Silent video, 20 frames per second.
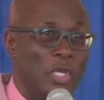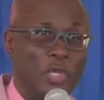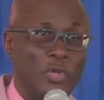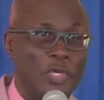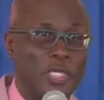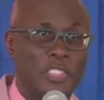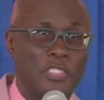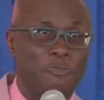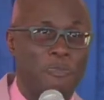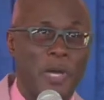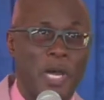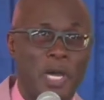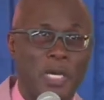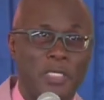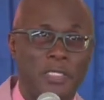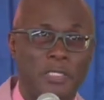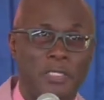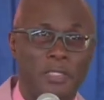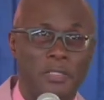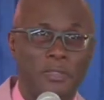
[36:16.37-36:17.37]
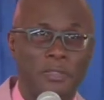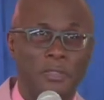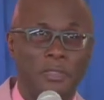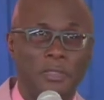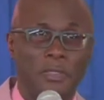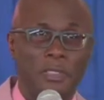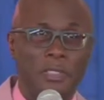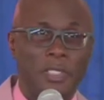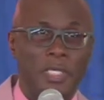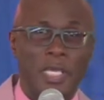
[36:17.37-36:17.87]
Will you
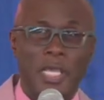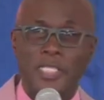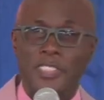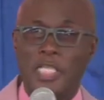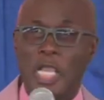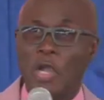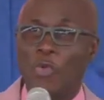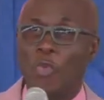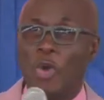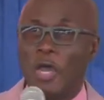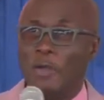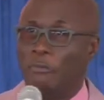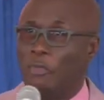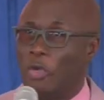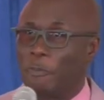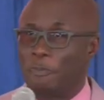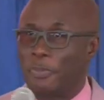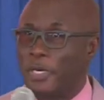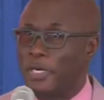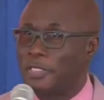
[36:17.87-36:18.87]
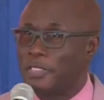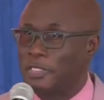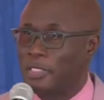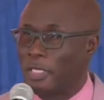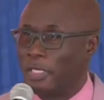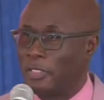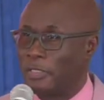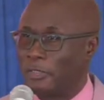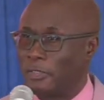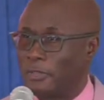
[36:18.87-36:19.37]
respond? Is there one more
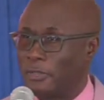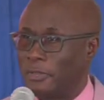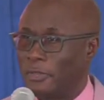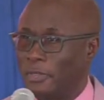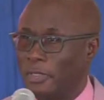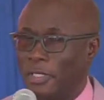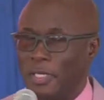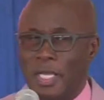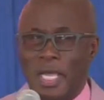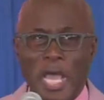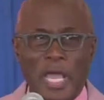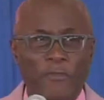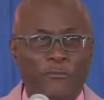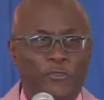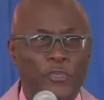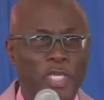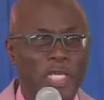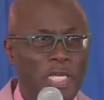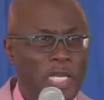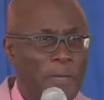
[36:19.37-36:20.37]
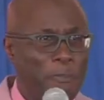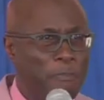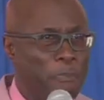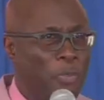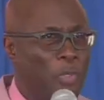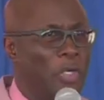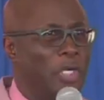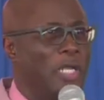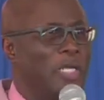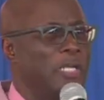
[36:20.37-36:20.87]
person? I feel a
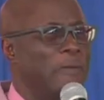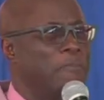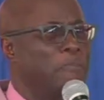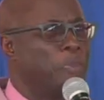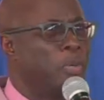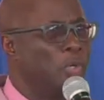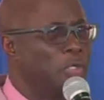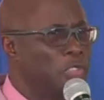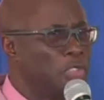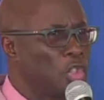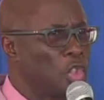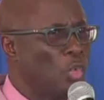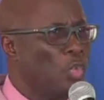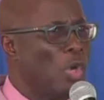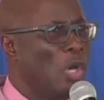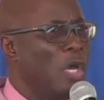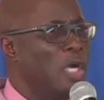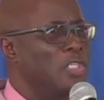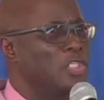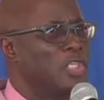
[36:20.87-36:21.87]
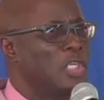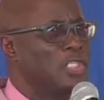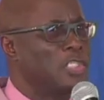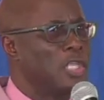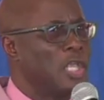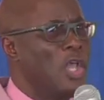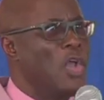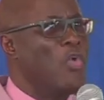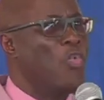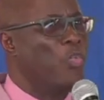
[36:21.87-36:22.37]
pull and a push towards
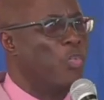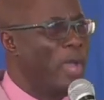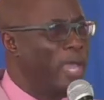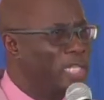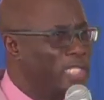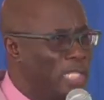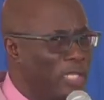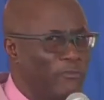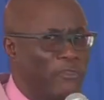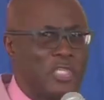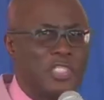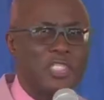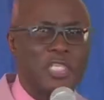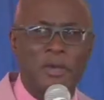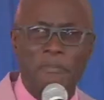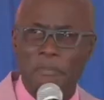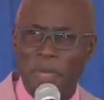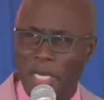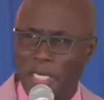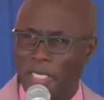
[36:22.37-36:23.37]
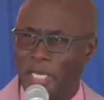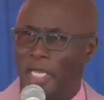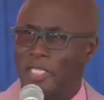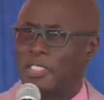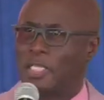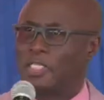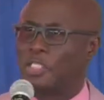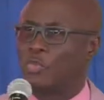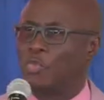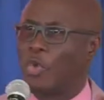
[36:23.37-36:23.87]
just waiting for somebody
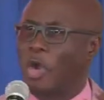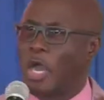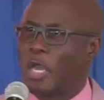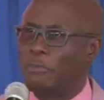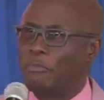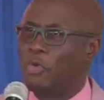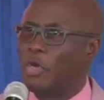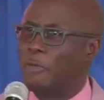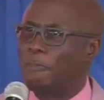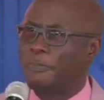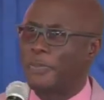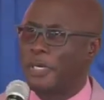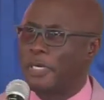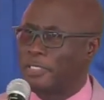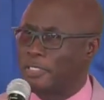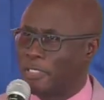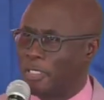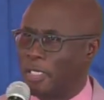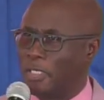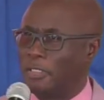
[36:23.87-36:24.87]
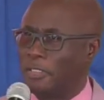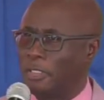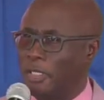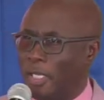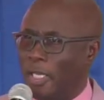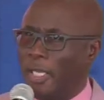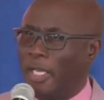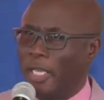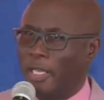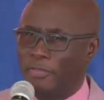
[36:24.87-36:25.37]
else. Is one more person
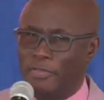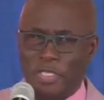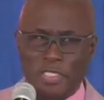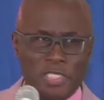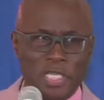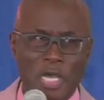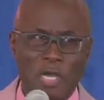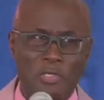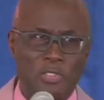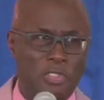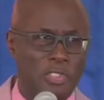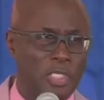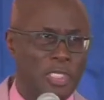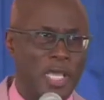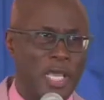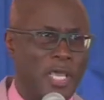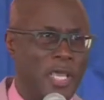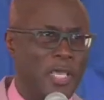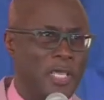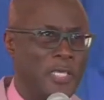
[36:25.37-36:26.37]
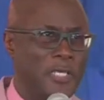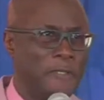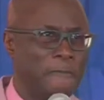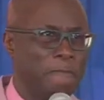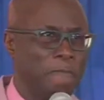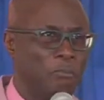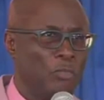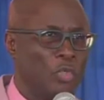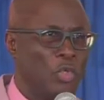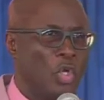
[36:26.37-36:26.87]
in this house today
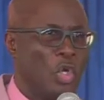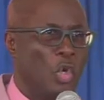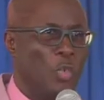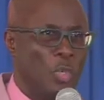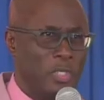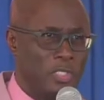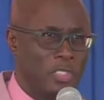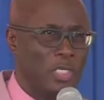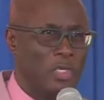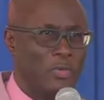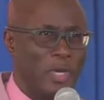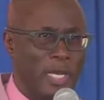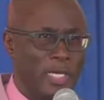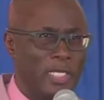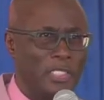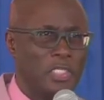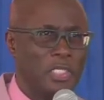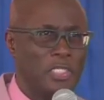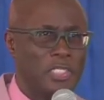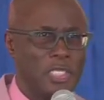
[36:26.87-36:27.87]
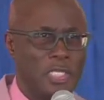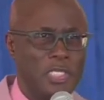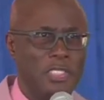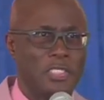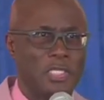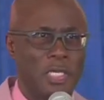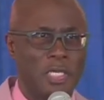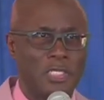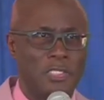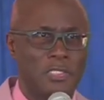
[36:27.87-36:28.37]
who would surrender to
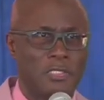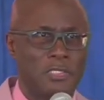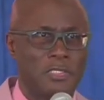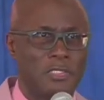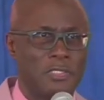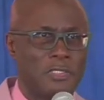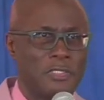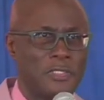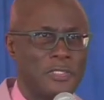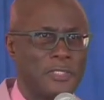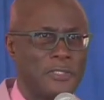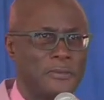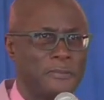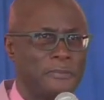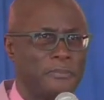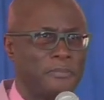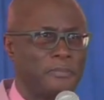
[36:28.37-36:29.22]
Jesus?